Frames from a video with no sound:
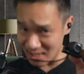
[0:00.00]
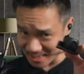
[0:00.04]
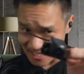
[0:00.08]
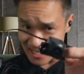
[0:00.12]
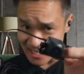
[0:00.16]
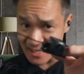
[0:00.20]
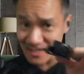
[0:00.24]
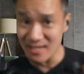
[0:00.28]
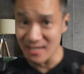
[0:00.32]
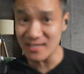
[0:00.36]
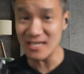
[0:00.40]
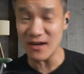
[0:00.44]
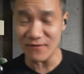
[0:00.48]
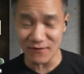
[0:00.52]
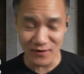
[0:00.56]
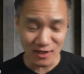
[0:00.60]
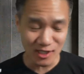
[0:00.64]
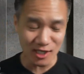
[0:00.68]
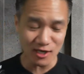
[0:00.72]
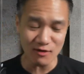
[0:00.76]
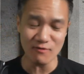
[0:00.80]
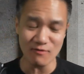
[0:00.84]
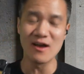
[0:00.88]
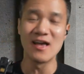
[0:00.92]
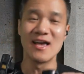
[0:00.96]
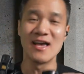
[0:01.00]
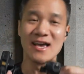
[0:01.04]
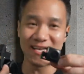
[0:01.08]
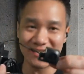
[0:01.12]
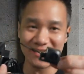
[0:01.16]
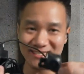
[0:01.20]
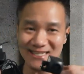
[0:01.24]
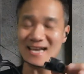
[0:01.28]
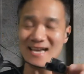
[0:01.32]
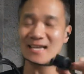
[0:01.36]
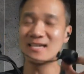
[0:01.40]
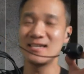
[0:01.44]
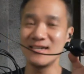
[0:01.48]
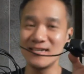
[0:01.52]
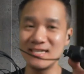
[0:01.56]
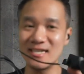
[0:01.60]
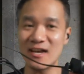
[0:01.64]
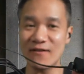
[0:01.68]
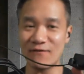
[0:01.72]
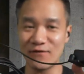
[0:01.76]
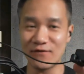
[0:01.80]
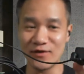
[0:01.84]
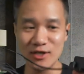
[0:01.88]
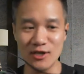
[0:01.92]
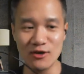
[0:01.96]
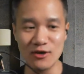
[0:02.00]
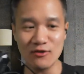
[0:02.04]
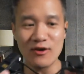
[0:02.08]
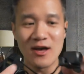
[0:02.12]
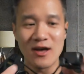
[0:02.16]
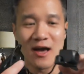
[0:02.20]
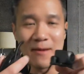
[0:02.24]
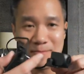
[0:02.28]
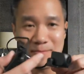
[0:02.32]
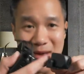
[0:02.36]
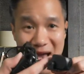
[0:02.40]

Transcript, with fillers: Is that good enough for you? Is that good enough for you?